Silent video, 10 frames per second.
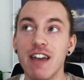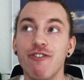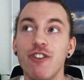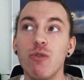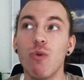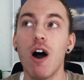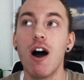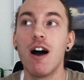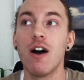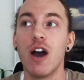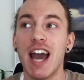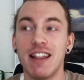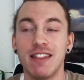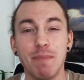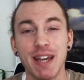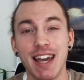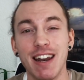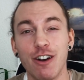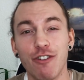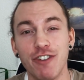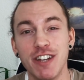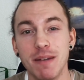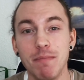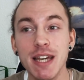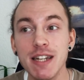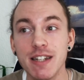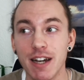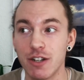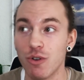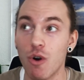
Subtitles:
if you are at the beginning of intermediate,